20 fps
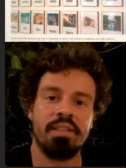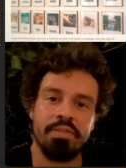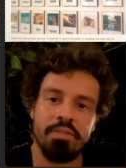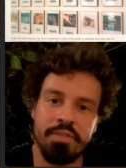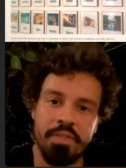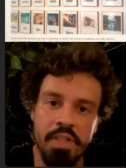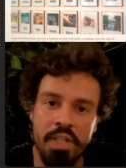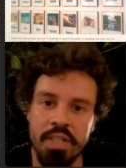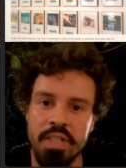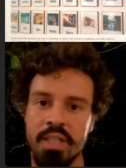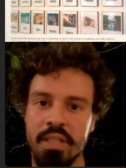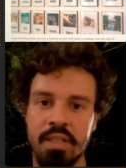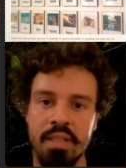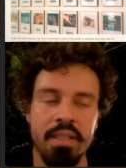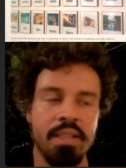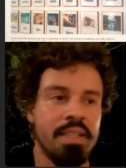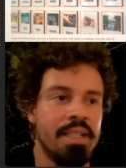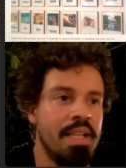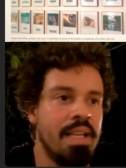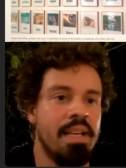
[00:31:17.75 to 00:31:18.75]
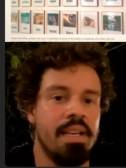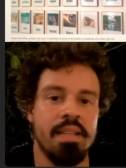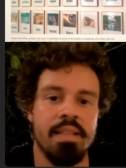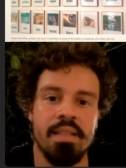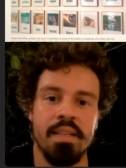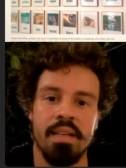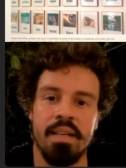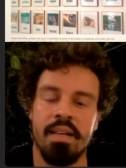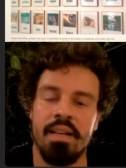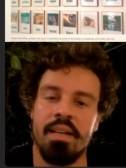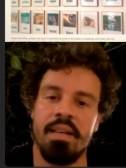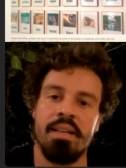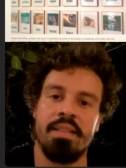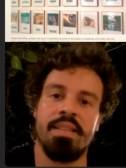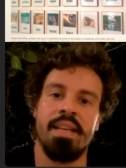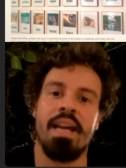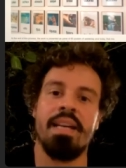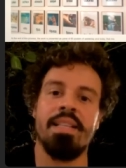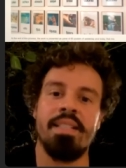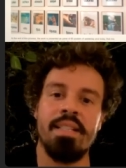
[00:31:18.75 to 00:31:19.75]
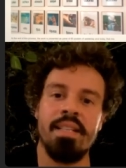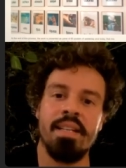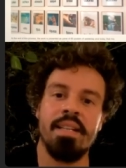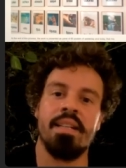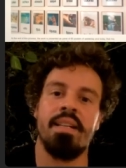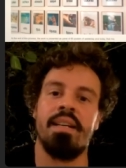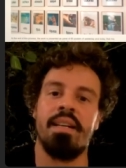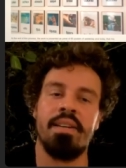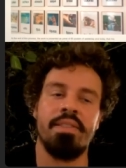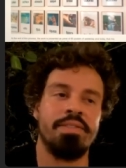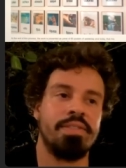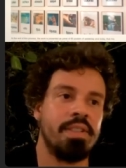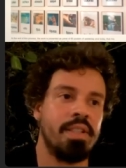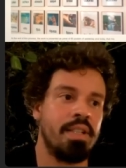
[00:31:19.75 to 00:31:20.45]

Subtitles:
vertical. The idea of